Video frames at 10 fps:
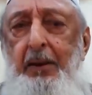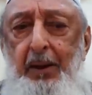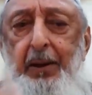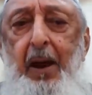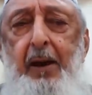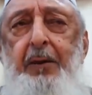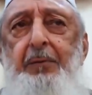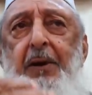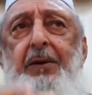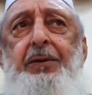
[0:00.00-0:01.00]
that I
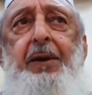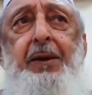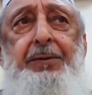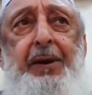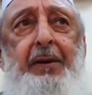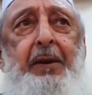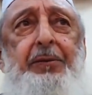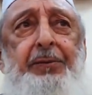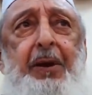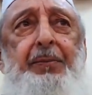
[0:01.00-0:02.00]
have been teaching
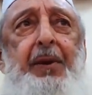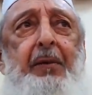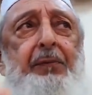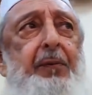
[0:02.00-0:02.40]
this subject